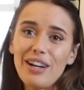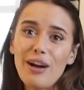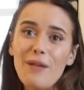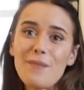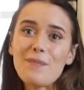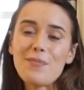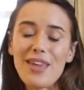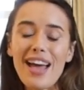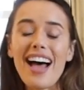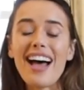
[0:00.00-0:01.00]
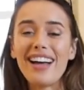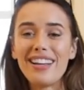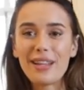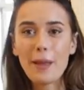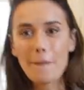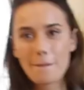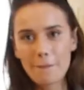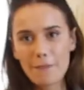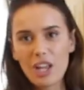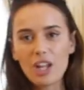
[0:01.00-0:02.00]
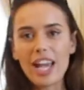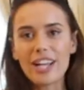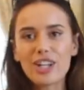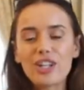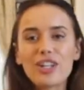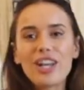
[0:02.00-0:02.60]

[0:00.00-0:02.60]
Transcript: Really? That's a 35? You want even bigger?